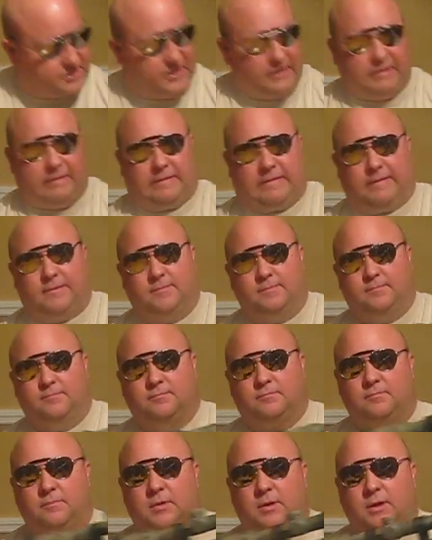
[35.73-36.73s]

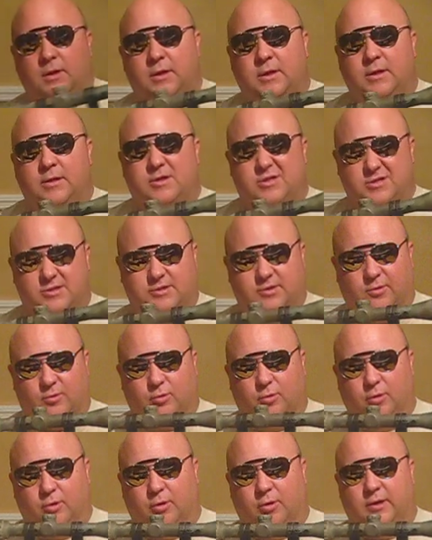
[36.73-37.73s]
this is a
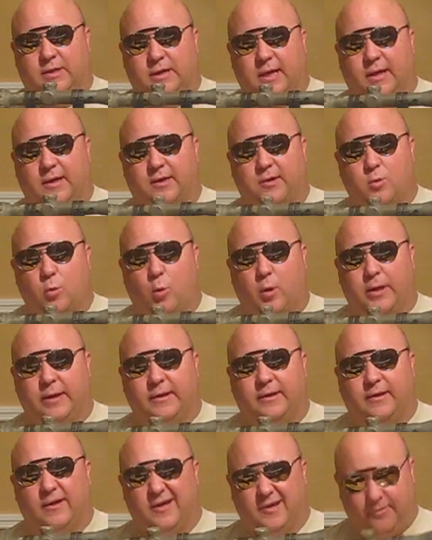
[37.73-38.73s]
Ruger
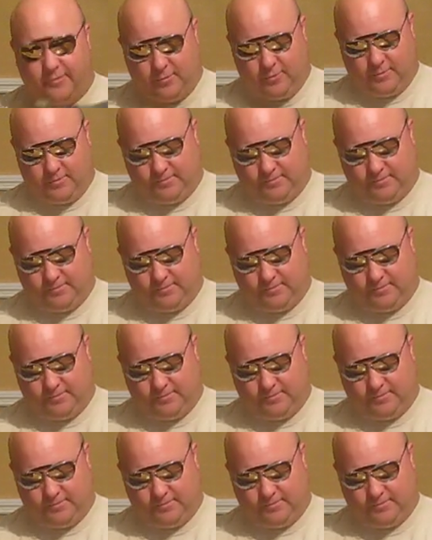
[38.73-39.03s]
1022,